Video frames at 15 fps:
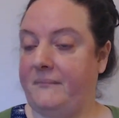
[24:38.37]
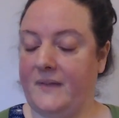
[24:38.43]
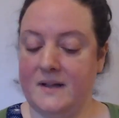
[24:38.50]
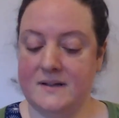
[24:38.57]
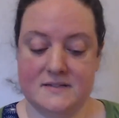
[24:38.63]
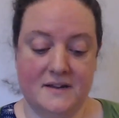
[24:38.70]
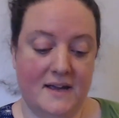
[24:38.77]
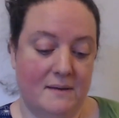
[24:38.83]

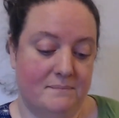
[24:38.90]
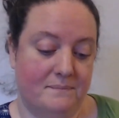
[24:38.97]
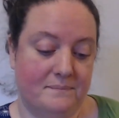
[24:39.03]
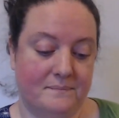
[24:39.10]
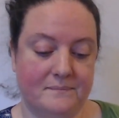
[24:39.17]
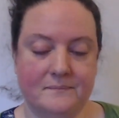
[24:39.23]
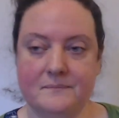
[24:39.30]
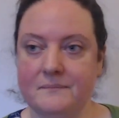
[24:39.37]
So yeah. Do
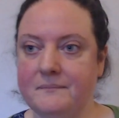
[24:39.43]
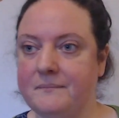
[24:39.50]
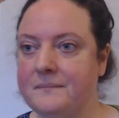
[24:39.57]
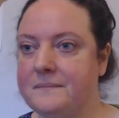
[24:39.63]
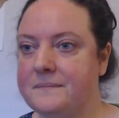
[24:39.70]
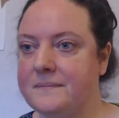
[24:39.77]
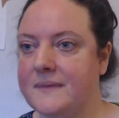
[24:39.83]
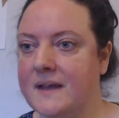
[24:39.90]
you think they have
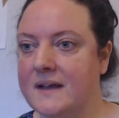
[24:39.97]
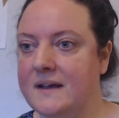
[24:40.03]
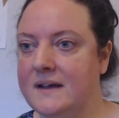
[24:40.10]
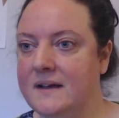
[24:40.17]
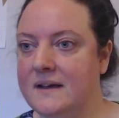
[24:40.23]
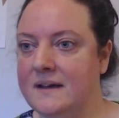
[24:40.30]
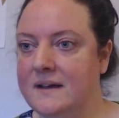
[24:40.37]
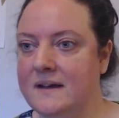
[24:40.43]
meetups?
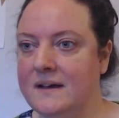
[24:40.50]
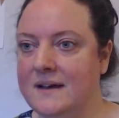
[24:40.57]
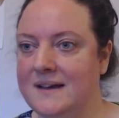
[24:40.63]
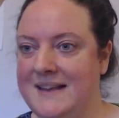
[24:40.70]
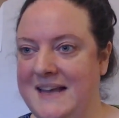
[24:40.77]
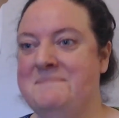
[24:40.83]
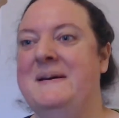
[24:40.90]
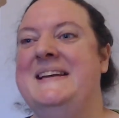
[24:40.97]

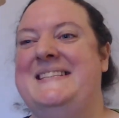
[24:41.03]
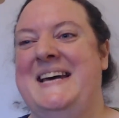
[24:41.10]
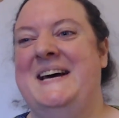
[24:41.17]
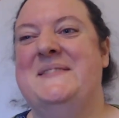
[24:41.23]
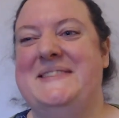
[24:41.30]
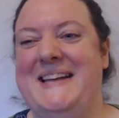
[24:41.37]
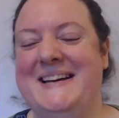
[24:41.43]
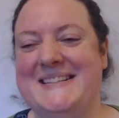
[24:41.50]
Their
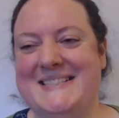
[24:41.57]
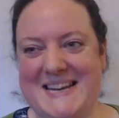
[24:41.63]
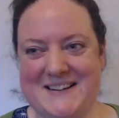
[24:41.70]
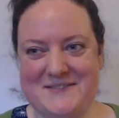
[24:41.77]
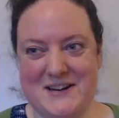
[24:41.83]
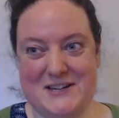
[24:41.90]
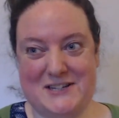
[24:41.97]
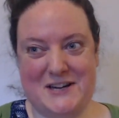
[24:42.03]
meetups, like
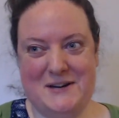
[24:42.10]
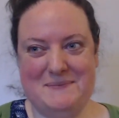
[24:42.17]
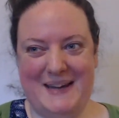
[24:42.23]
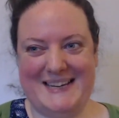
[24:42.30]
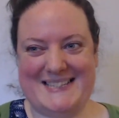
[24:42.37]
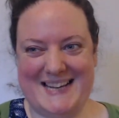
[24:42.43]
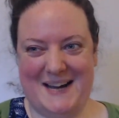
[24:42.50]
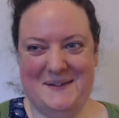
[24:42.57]
secret shoe
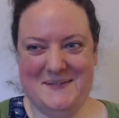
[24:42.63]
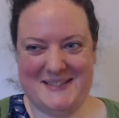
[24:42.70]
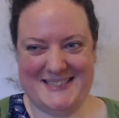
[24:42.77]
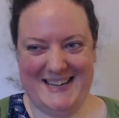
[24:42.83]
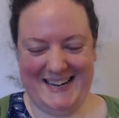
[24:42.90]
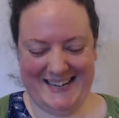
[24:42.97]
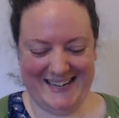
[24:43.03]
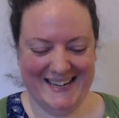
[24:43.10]
meetups,
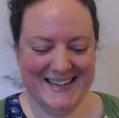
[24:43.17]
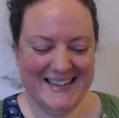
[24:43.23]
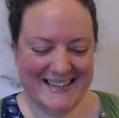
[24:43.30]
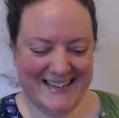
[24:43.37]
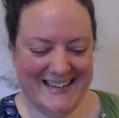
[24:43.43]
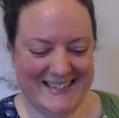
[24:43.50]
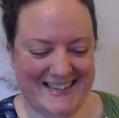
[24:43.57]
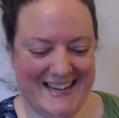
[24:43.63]
like
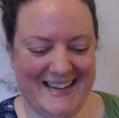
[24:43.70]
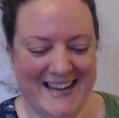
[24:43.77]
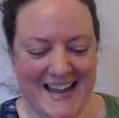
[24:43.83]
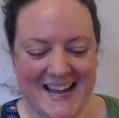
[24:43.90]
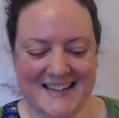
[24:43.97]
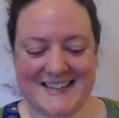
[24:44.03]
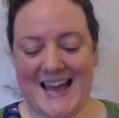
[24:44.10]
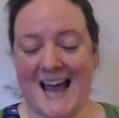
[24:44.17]

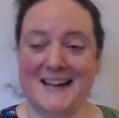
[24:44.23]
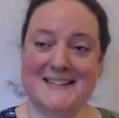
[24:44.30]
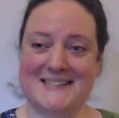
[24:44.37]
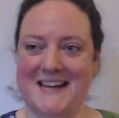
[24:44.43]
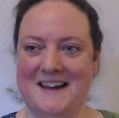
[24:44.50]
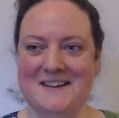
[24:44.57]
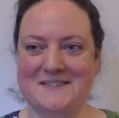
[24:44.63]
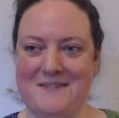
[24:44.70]
Gags
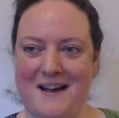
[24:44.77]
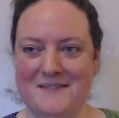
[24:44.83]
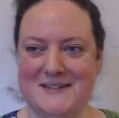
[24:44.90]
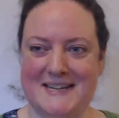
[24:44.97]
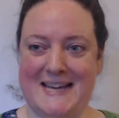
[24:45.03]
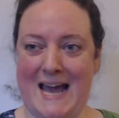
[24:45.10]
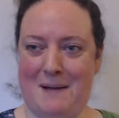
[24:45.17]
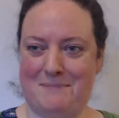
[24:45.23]
goes round
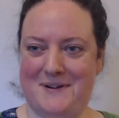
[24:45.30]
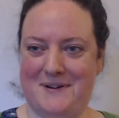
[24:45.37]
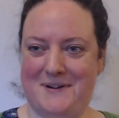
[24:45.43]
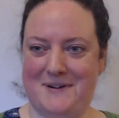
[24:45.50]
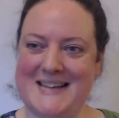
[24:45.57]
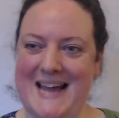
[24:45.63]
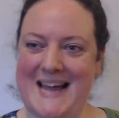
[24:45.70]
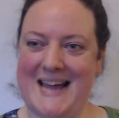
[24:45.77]

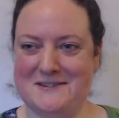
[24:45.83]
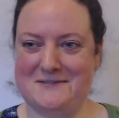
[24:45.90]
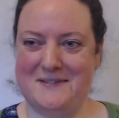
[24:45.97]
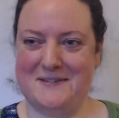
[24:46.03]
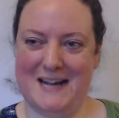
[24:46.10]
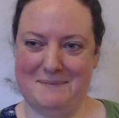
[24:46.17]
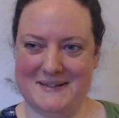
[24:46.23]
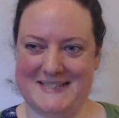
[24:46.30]
DiCaprio's house for a
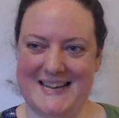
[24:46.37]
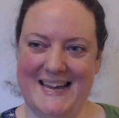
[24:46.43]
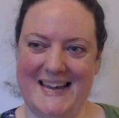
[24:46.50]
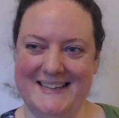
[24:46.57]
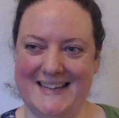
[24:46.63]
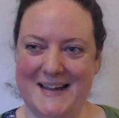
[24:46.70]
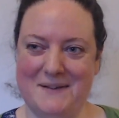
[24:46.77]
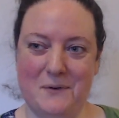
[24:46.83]
cup of tea
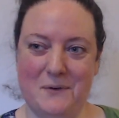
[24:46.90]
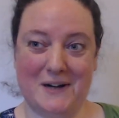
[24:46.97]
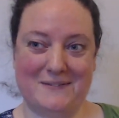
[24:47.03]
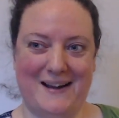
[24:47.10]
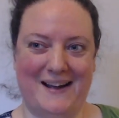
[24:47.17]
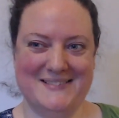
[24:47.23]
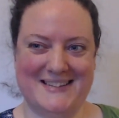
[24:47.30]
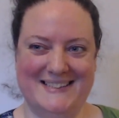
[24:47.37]
and they walk
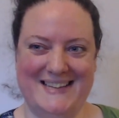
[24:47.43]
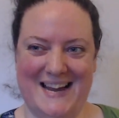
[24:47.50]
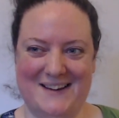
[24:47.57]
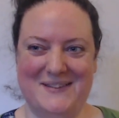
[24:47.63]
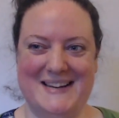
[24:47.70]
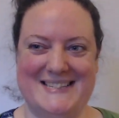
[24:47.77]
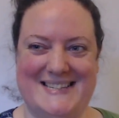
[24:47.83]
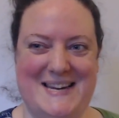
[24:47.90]
around in their
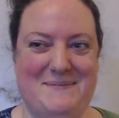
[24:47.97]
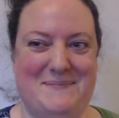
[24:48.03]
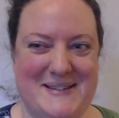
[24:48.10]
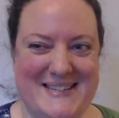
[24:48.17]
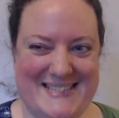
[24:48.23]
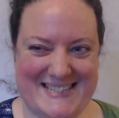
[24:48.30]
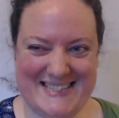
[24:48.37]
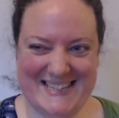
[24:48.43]
red
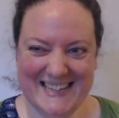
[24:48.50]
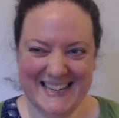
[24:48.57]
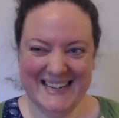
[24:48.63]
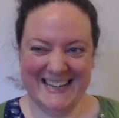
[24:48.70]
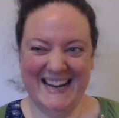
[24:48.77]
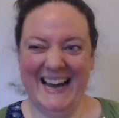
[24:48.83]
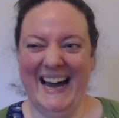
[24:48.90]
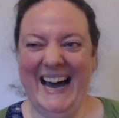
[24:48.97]
slippers. Do you
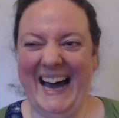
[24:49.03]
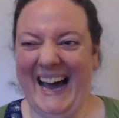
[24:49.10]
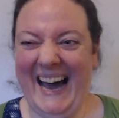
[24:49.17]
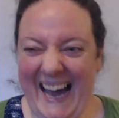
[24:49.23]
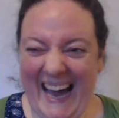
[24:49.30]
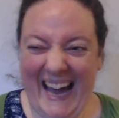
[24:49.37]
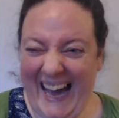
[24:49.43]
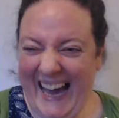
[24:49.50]
want
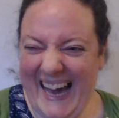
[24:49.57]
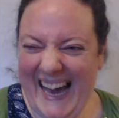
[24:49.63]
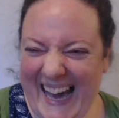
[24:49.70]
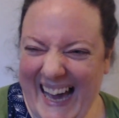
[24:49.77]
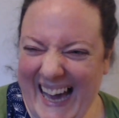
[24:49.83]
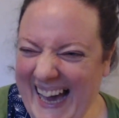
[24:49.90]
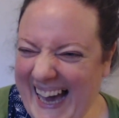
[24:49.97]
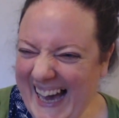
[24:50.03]
Leo tries
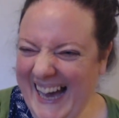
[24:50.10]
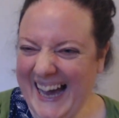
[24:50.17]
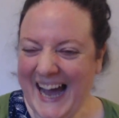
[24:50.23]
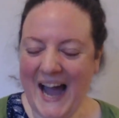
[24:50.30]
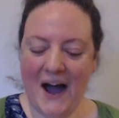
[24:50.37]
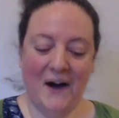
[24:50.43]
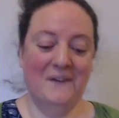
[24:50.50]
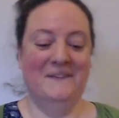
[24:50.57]
them on?
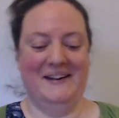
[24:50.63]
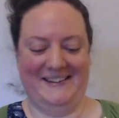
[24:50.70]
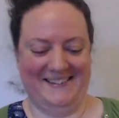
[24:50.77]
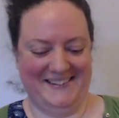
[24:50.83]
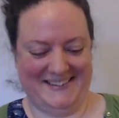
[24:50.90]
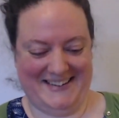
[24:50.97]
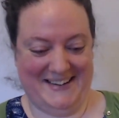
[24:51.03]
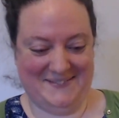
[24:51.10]
Oh
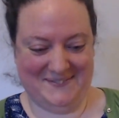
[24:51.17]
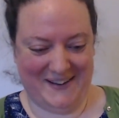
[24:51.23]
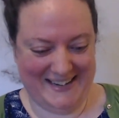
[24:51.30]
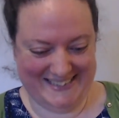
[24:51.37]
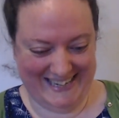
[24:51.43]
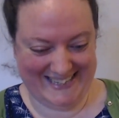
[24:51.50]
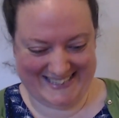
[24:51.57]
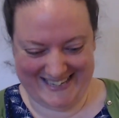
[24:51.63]
my
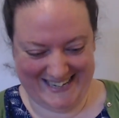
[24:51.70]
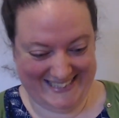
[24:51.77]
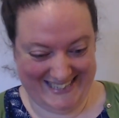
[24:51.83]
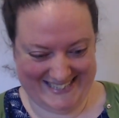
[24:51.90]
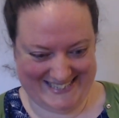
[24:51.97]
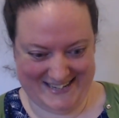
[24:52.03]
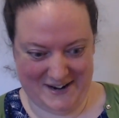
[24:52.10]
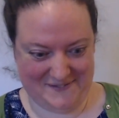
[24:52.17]
God, I
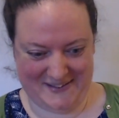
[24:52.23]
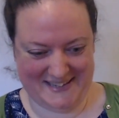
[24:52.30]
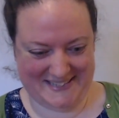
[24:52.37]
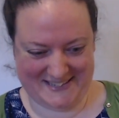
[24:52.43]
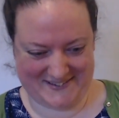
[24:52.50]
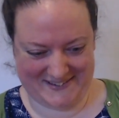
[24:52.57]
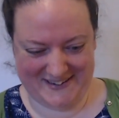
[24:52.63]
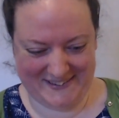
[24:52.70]
need to know if
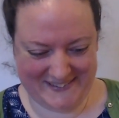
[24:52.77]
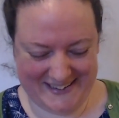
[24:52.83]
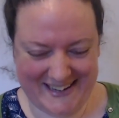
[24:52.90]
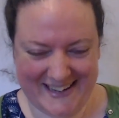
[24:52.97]
that's true.